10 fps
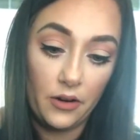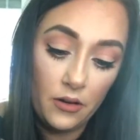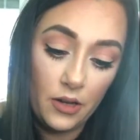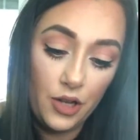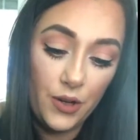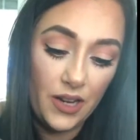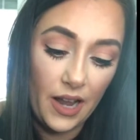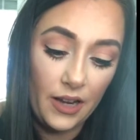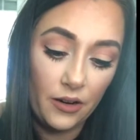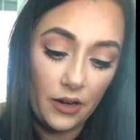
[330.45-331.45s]
And you could
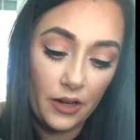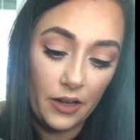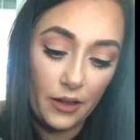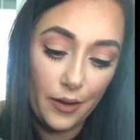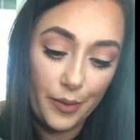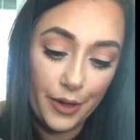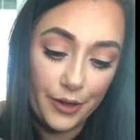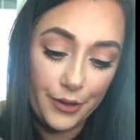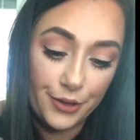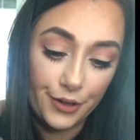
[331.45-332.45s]
anchor it again, but
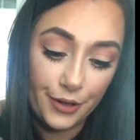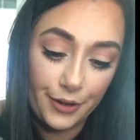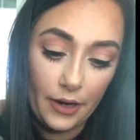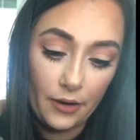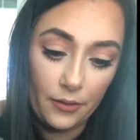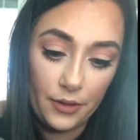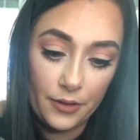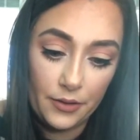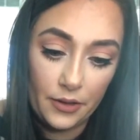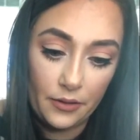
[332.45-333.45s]
usually I don't
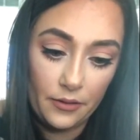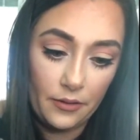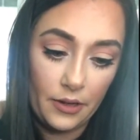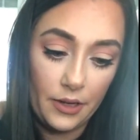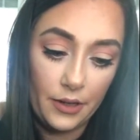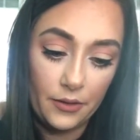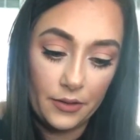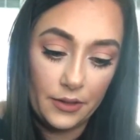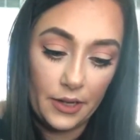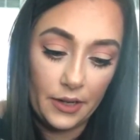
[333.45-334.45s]
use the anchor the
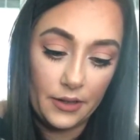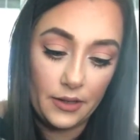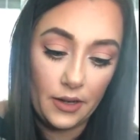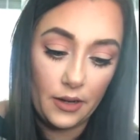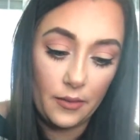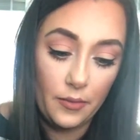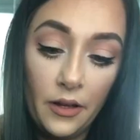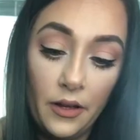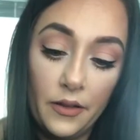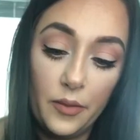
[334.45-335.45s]
second time
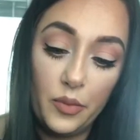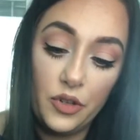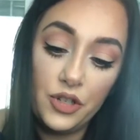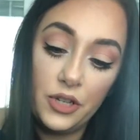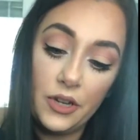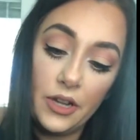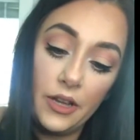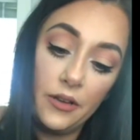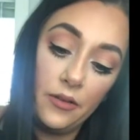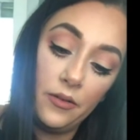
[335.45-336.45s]
then push it
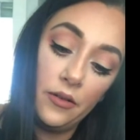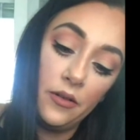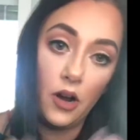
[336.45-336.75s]
down.